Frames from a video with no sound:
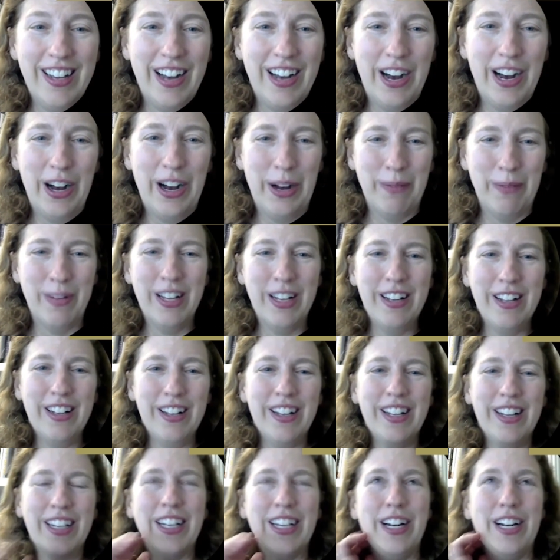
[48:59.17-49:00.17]

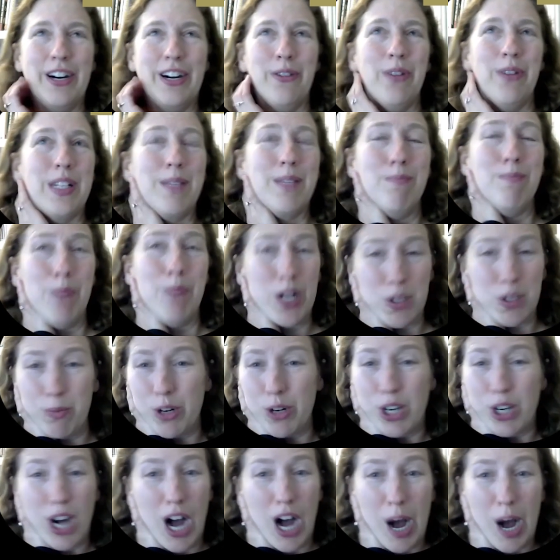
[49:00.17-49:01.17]
Right. What's much
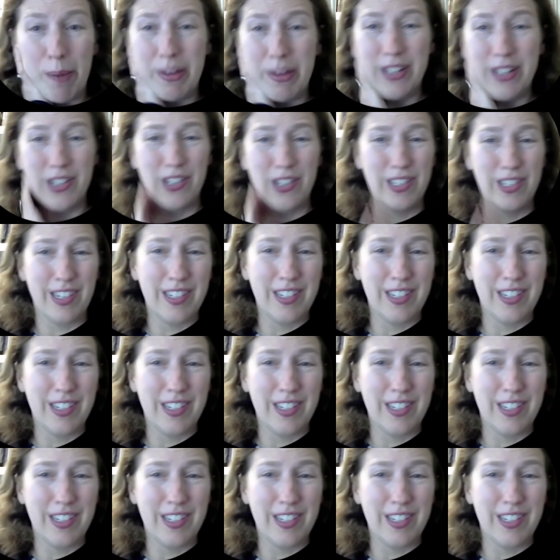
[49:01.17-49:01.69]
more common is just